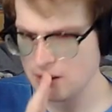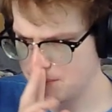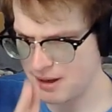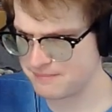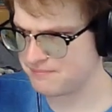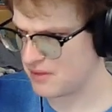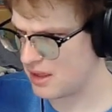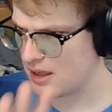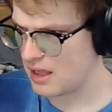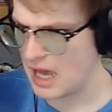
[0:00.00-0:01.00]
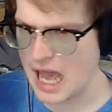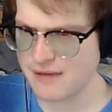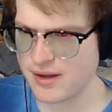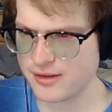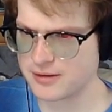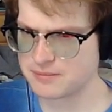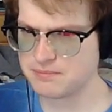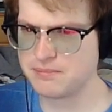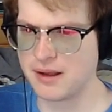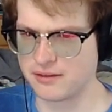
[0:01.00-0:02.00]
But I have other
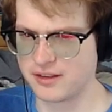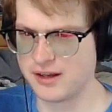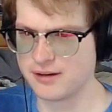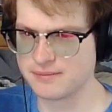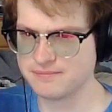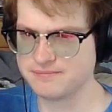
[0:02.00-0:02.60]
puzzles here.